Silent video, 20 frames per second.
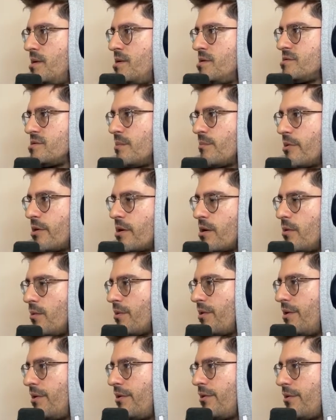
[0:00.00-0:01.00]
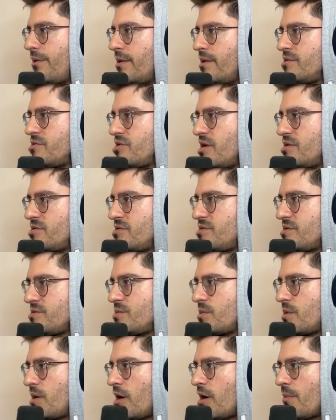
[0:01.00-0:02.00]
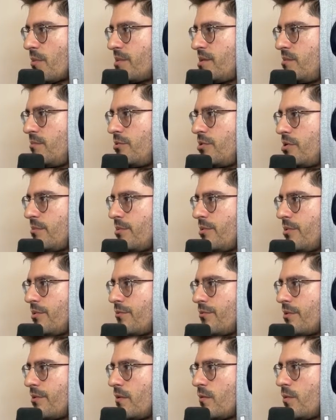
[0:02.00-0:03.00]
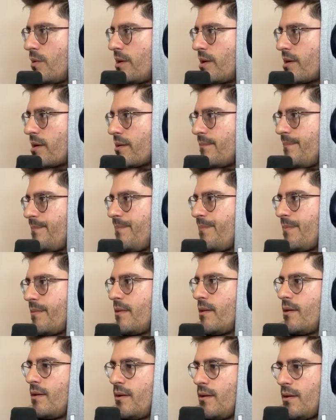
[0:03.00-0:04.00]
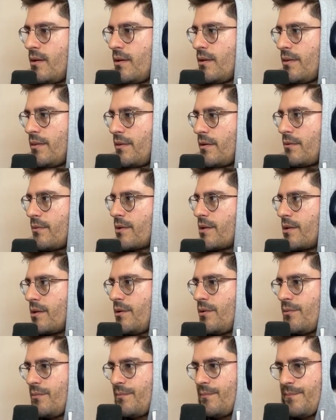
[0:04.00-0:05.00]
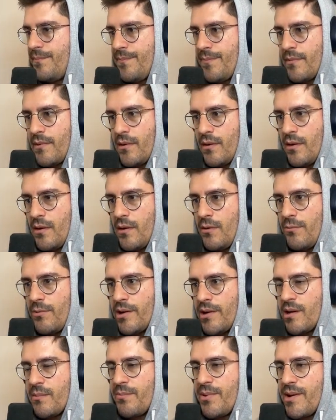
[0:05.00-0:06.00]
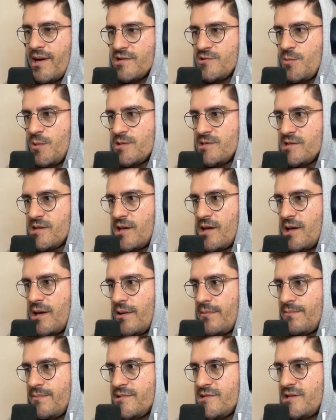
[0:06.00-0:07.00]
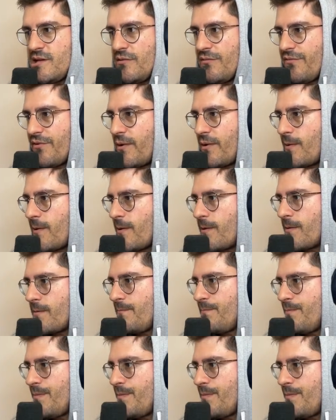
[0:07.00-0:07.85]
I'm gonna go here and change this to carbon immutable real quick. There we go. Running past once again, still failing.